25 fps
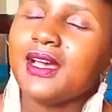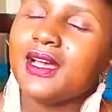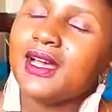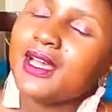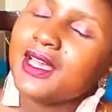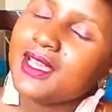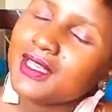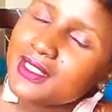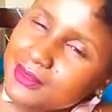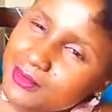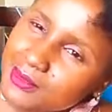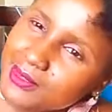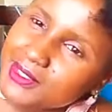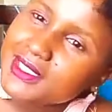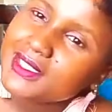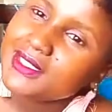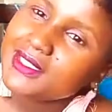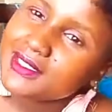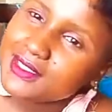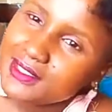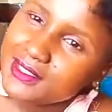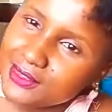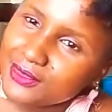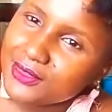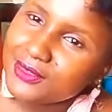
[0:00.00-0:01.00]
especially
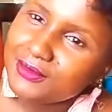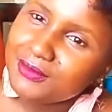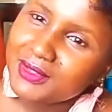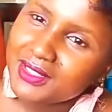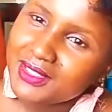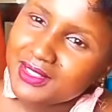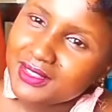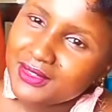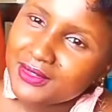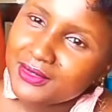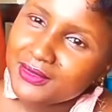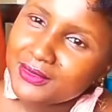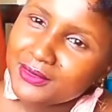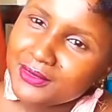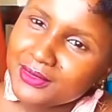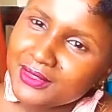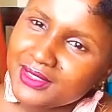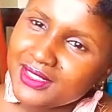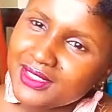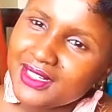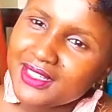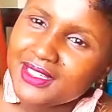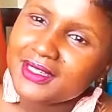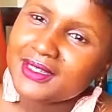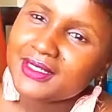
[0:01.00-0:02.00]
single motherhood,
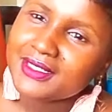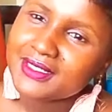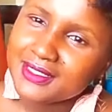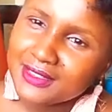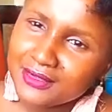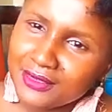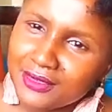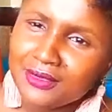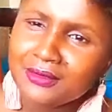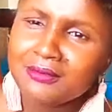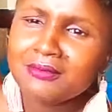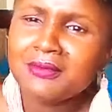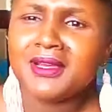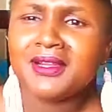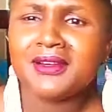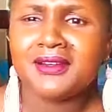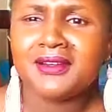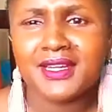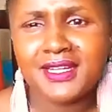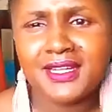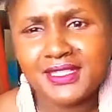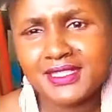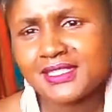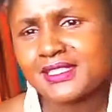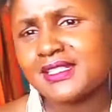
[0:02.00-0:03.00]
like single
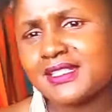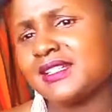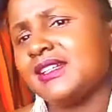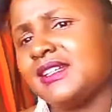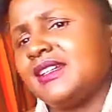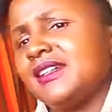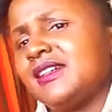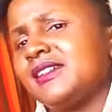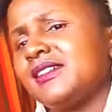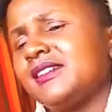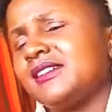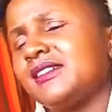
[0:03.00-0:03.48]
parenting,